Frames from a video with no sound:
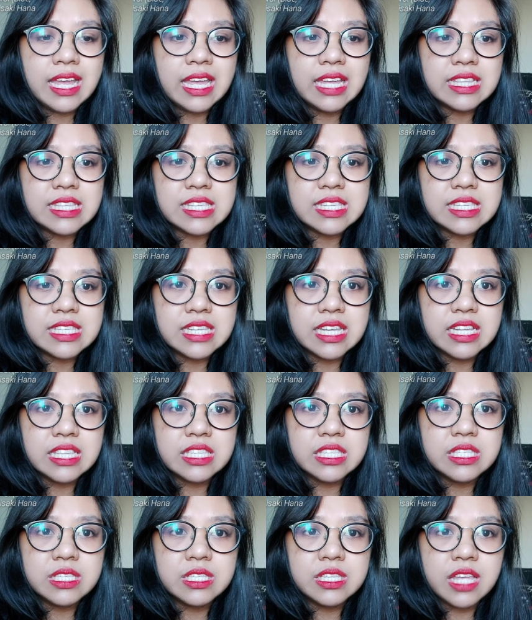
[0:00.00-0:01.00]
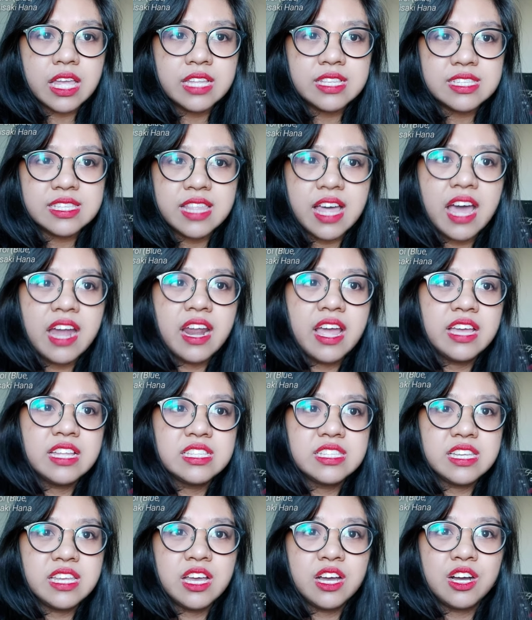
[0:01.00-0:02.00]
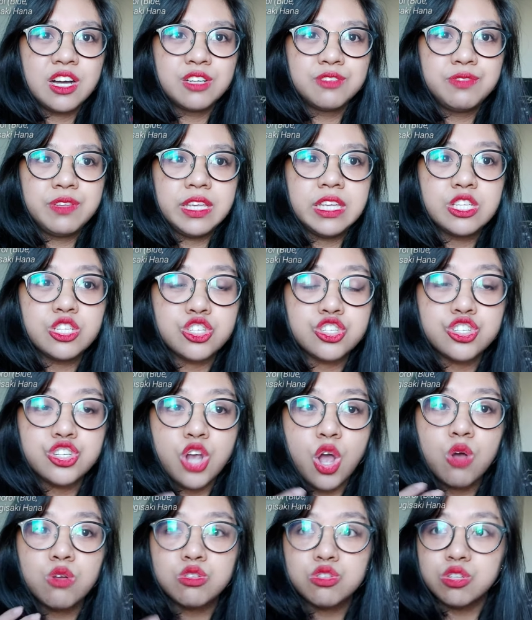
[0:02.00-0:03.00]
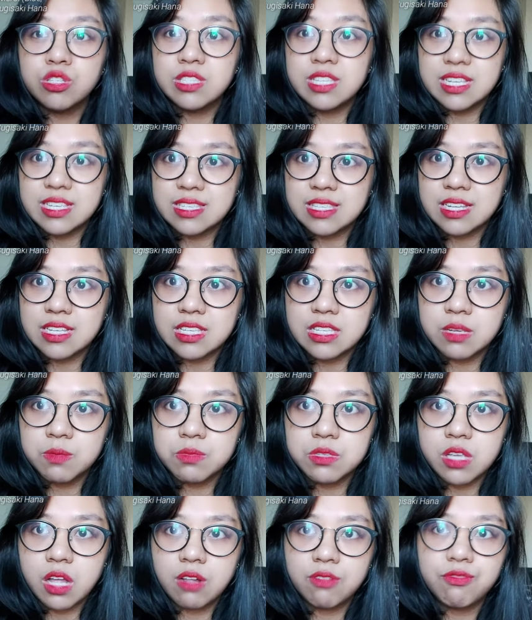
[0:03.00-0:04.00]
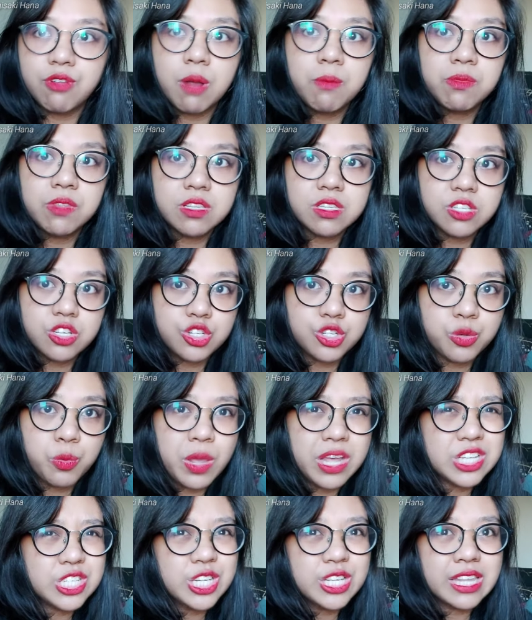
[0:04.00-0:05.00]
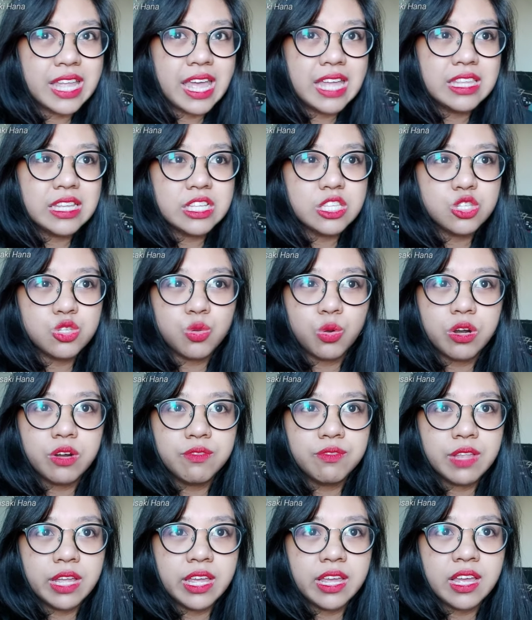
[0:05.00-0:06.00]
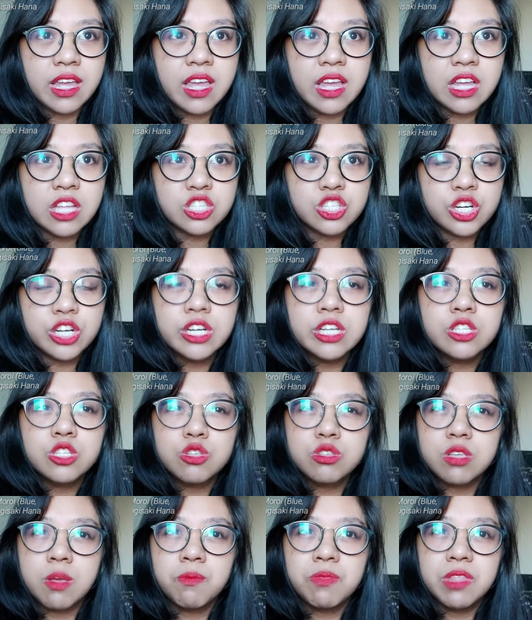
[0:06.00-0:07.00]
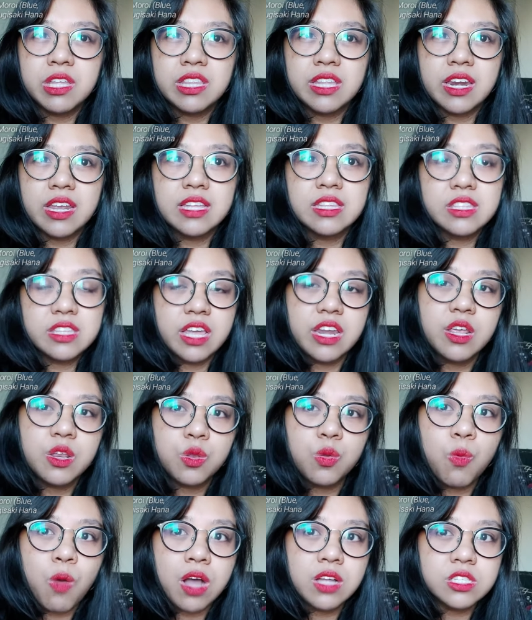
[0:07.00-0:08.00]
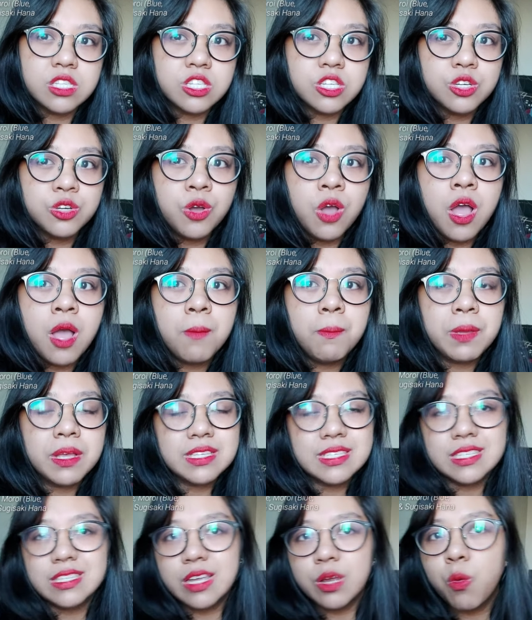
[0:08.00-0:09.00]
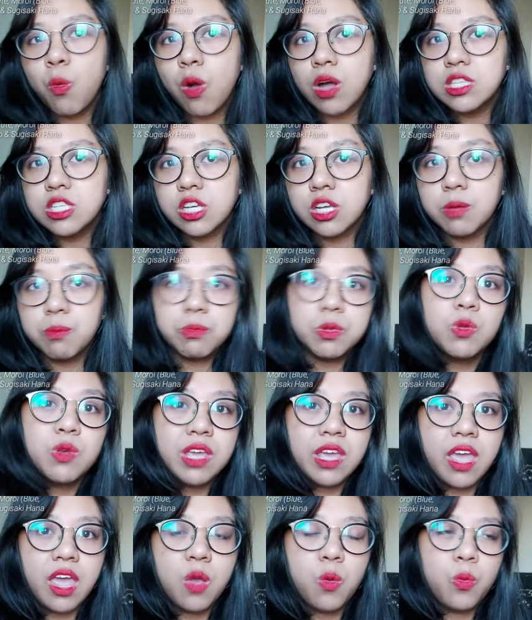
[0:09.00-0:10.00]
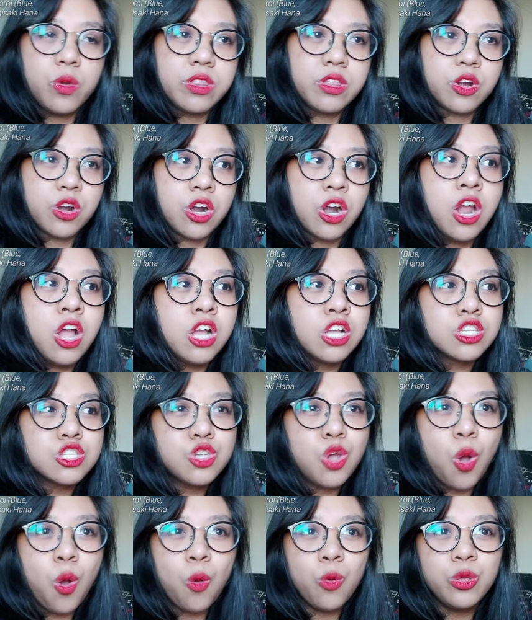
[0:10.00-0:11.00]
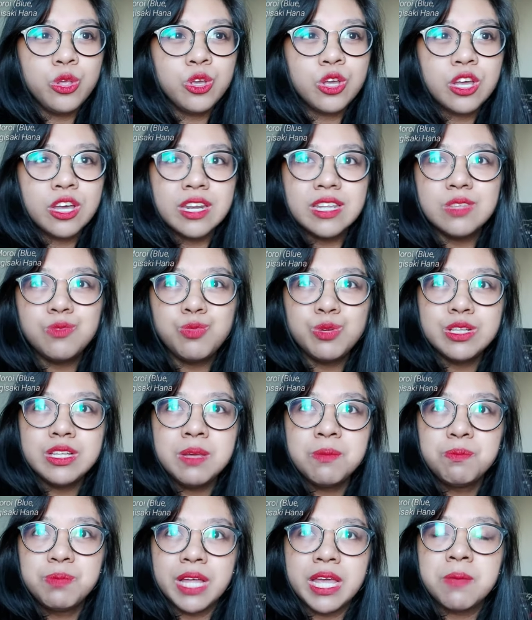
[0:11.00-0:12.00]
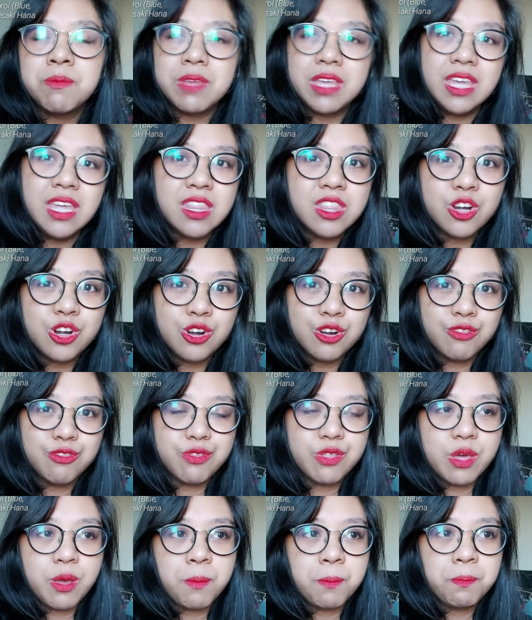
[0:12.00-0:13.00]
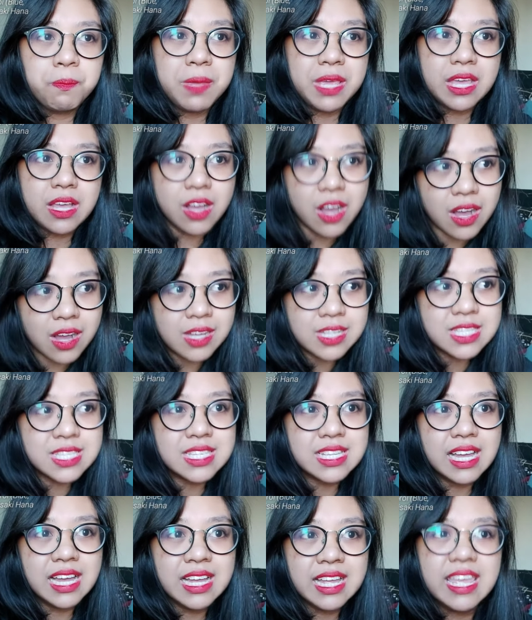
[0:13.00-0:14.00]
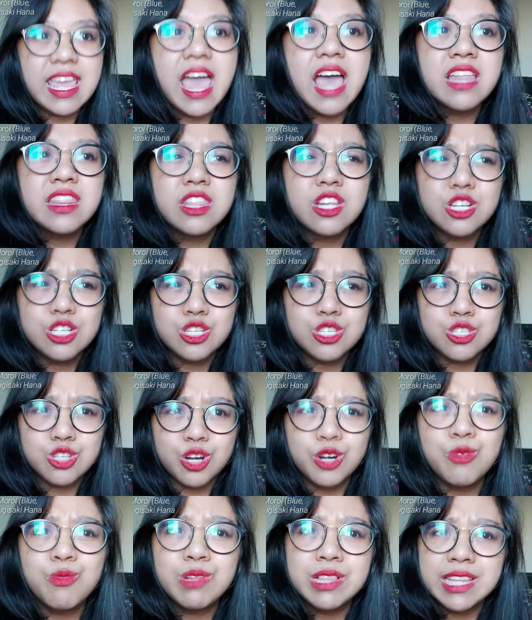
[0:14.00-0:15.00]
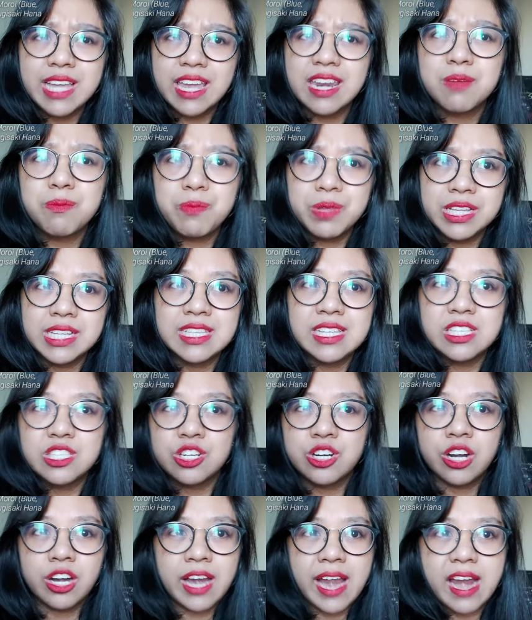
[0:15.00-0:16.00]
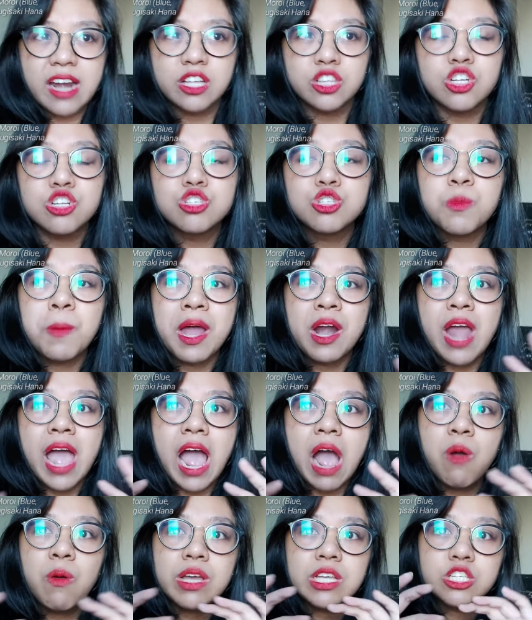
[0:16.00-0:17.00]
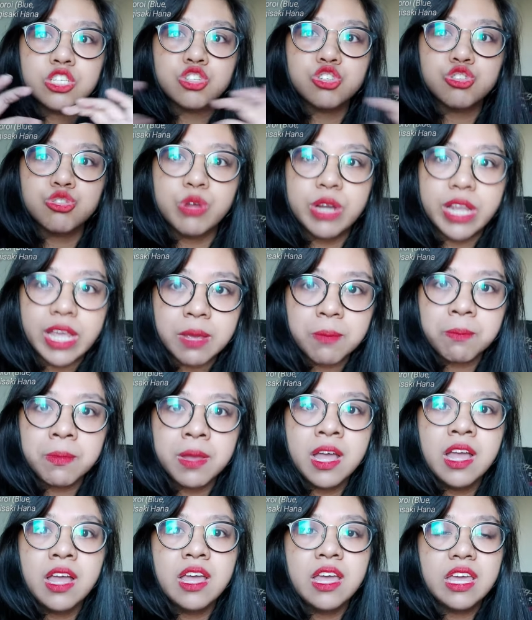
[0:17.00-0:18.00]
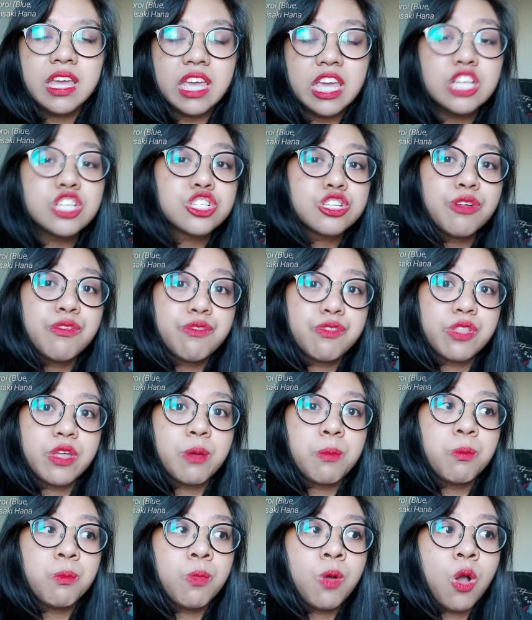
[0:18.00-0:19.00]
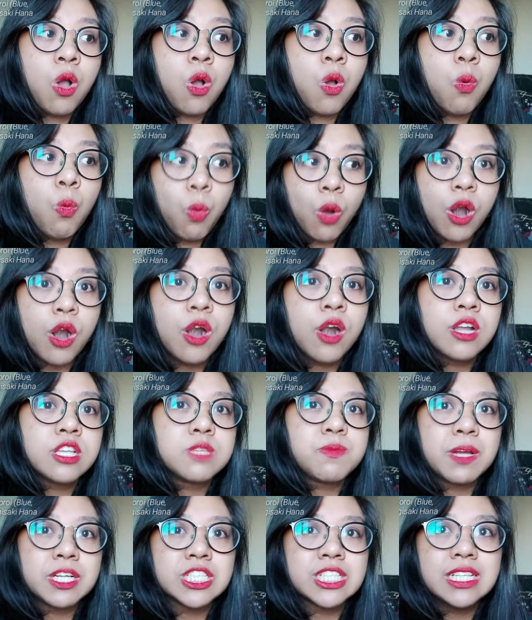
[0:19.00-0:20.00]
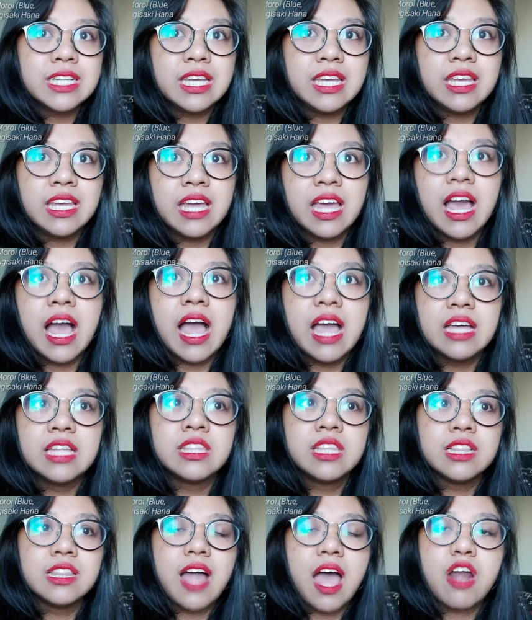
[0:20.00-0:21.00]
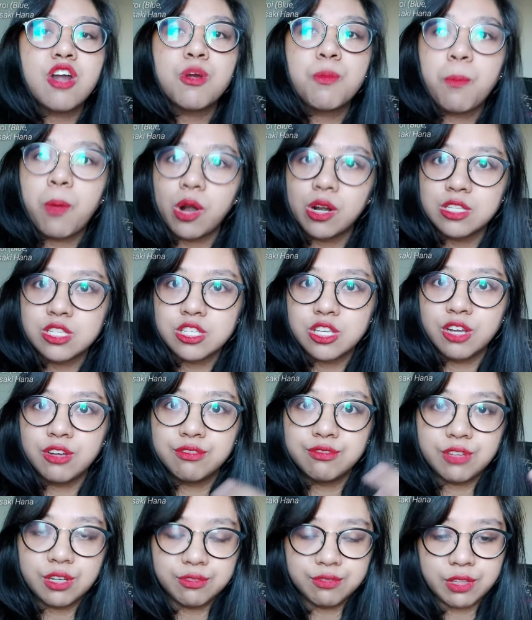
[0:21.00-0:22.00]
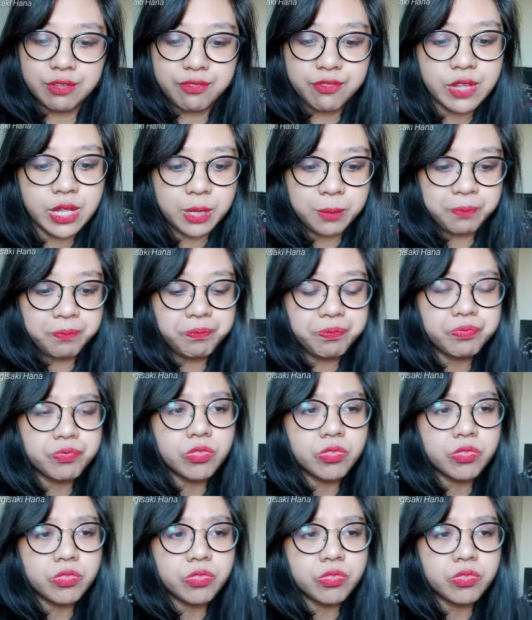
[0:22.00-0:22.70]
It's that idea of he chose to distance himself from the situation, and it sort of like turned into something that he didn't want to because he didn't want to communicate with her. So you couldn't really blame either of them because, again, there's a certain relatability to their characters no matter how extreme each of them were, especially in the latter parts of the film.